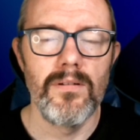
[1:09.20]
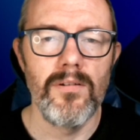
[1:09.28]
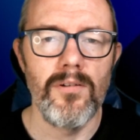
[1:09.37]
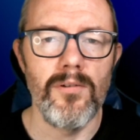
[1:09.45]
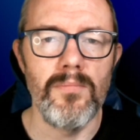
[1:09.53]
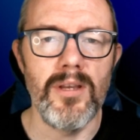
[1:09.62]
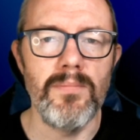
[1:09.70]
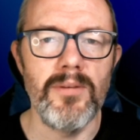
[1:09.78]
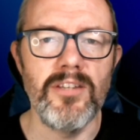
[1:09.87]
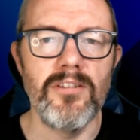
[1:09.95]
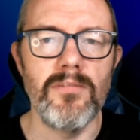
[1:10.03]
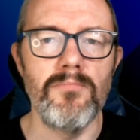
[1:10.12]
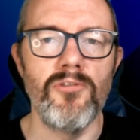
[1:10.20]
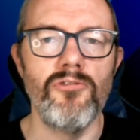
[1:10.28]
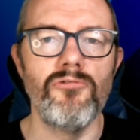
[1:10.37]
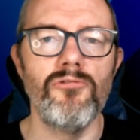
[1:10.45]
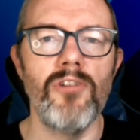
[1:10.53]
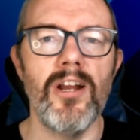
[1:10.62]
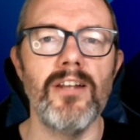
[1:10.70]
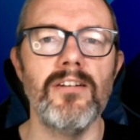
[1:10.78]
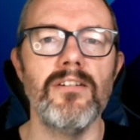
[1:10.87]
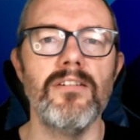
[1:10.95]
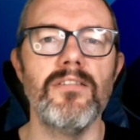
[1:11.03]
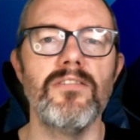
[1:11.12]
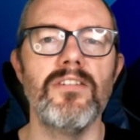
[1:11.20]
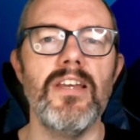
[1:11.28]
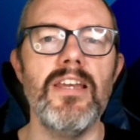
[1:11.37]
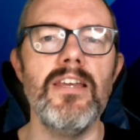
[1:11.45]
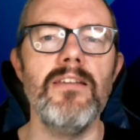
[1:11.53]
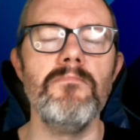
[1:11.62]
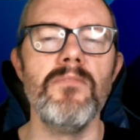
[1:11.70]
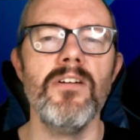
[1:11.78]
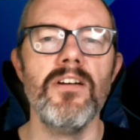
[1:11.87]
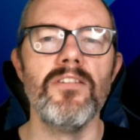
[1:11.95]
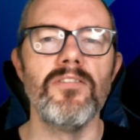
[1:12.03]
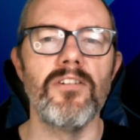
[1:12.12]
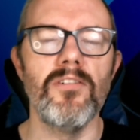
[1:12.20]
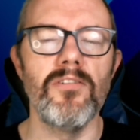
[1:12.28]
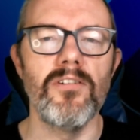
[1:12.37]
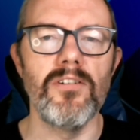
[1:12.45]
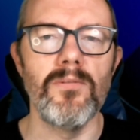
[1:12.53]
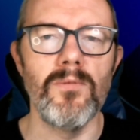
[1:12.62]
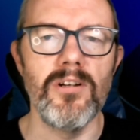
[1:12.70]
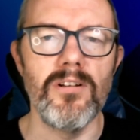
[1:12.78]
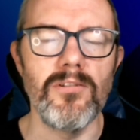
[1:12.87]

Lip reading: Or maybe some grand scheme to conquer the world,